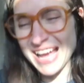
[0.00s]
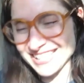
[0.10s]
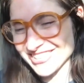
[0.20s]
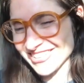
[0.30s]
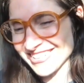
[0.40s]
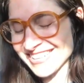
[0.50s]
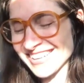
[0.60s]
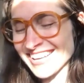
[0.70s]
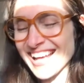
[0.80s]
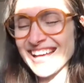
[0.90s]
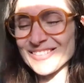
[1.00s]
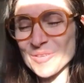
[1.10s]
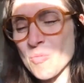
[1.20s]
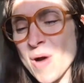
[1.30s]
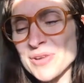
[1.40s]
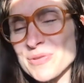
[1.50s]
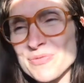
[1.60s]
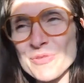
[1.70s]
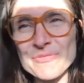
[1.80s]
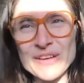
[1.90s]
binder, and the
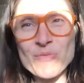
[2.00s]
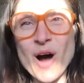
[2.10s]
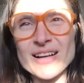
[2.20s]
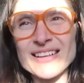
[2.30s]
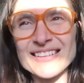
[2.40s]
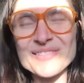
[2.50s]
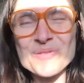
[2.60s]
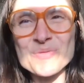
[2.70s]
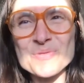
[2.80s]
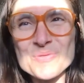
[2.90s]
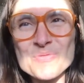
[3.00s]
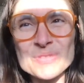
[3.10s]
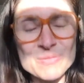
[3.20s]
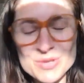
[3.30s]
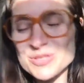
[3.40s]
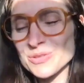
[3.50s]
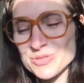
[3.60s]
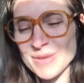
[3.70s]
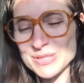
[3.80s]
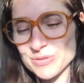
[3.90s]
wonderful Fen Watkin, who was a musical
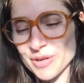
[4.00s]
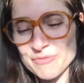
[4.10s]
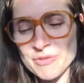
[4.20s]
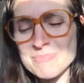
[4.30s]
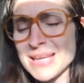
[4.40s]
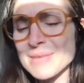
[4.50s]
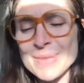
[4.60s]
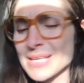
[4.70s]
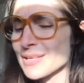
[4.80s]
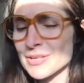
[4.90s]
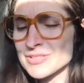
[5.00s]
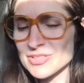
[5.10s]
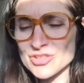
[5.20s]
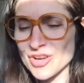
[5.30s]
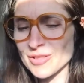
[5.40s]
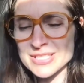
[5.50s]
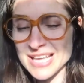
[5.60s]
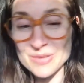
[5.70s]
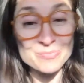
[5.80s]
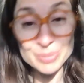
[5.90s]
director there for many, many years in
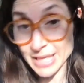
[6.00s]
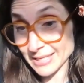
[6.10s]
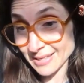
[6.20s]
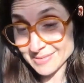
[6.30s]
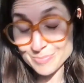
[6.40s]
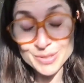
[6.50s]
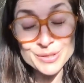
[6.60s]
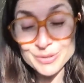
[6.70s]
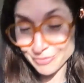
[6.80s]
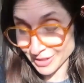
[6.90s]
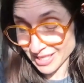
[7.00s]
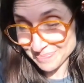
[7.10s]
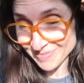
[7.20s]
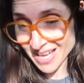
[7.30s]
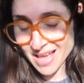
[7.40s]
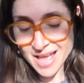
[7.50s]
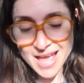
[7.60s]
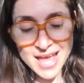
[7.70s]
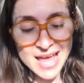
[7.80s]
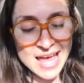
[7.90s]
Charlottetown, played it beautifully.
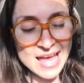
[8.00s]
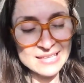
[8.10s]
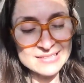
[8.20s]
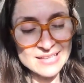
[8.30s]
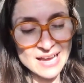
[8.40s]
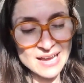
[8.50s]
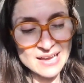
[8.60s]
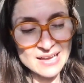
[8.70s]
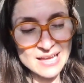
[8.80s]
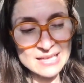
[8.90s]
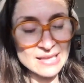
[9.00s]
And I